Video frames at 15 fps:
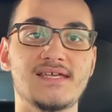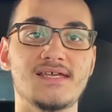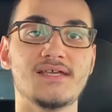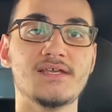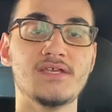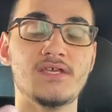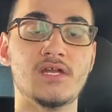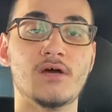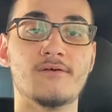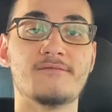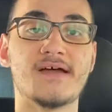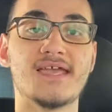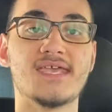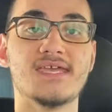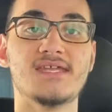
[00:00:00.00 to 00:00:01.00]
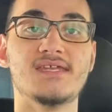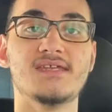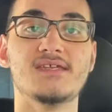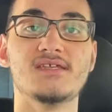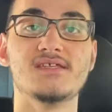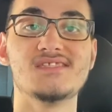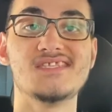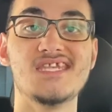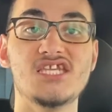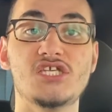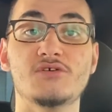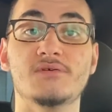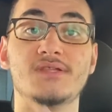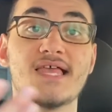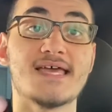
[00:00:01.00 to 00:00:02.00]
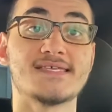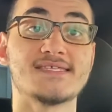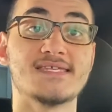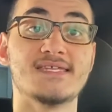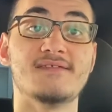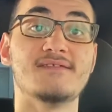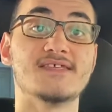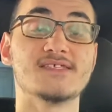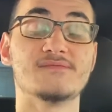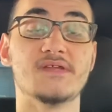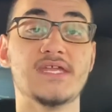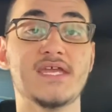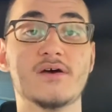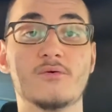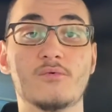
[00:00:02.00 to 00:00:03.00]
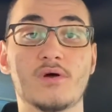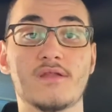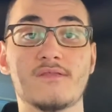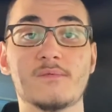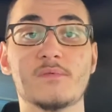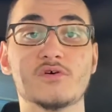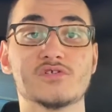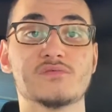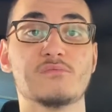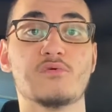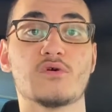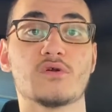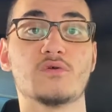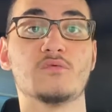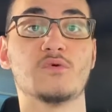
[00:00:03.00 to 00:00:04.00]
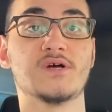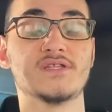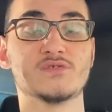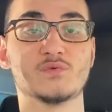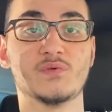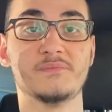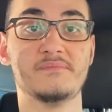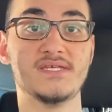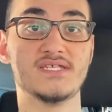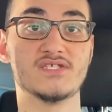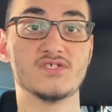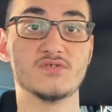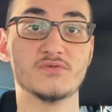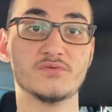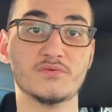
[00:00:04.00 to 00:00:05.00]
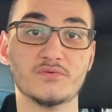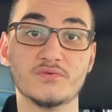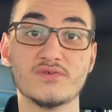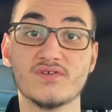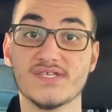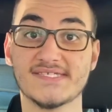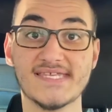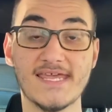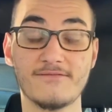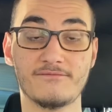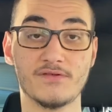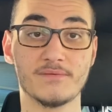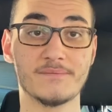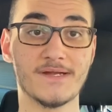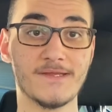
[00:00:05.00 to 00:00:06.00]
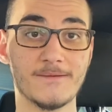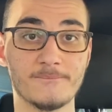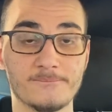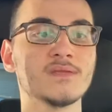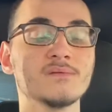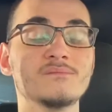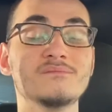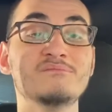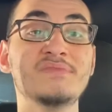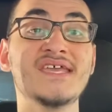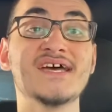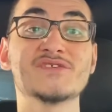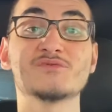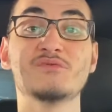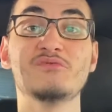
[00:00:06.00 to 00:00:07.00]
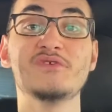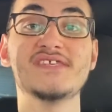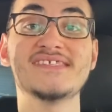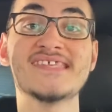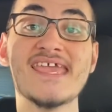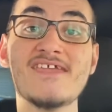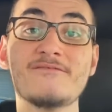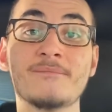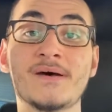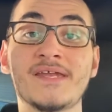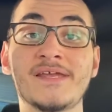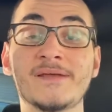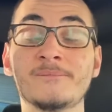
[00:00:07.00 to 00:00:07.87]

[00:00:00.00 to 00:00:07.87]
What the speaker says: if I can teach you a lesson in this video, one of the most important ones would be to save your money. Because when we save money,